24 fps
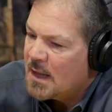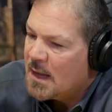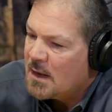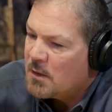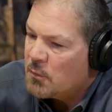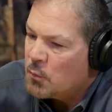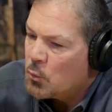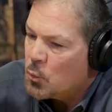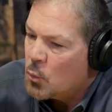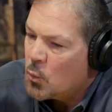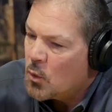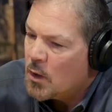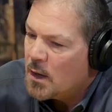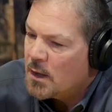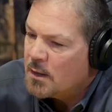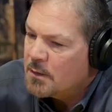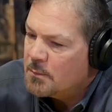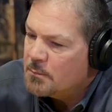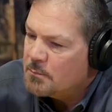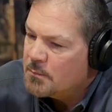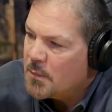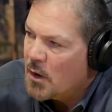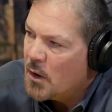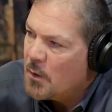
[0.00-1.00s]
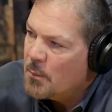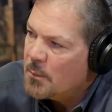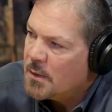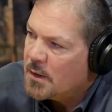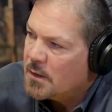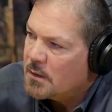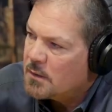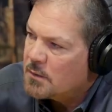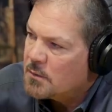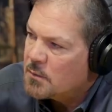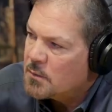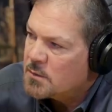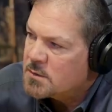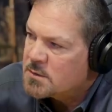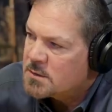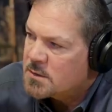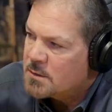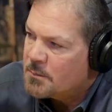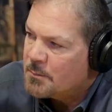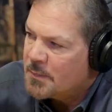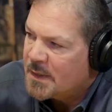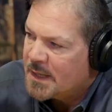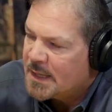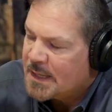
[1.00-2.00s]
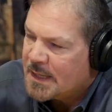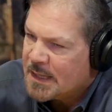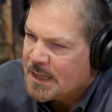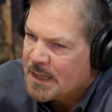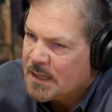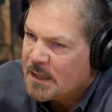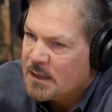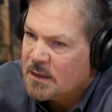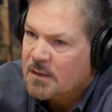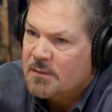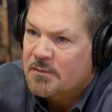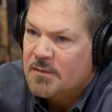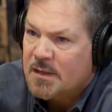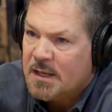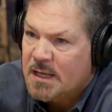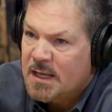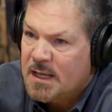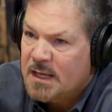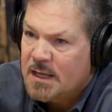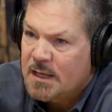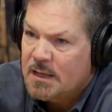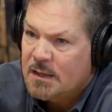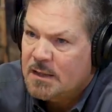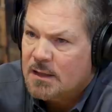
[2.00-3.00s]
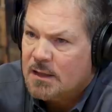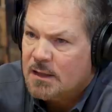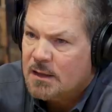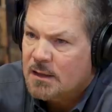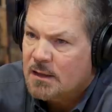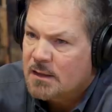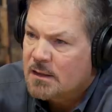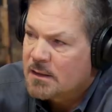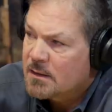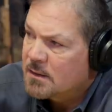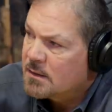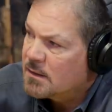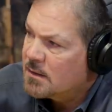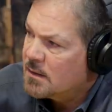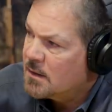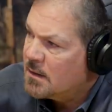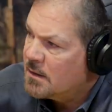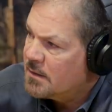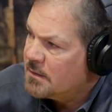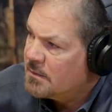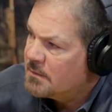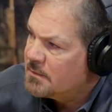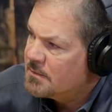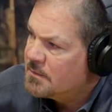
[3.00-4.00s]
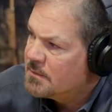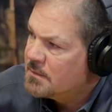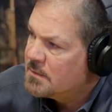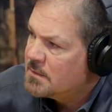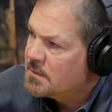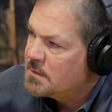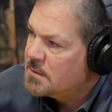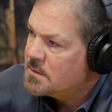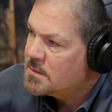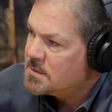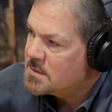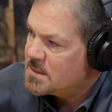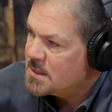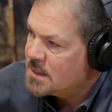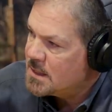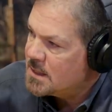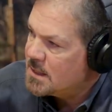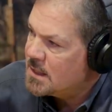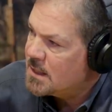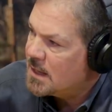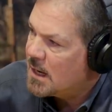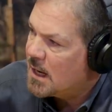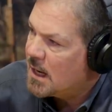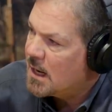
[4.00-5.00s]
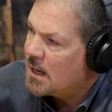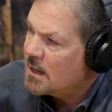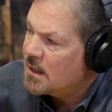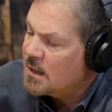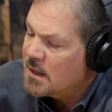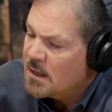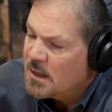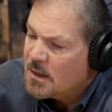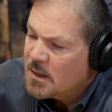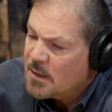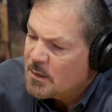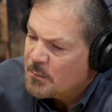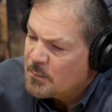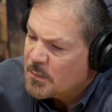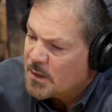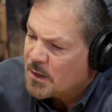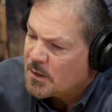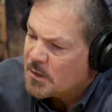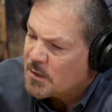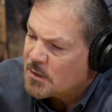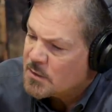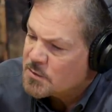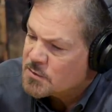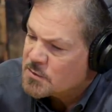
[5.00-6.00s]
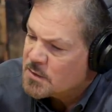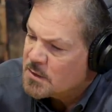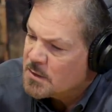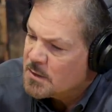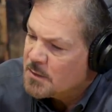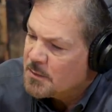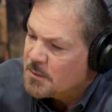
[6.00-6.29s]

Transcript: that one moment was the beginning of the healing of DEI, because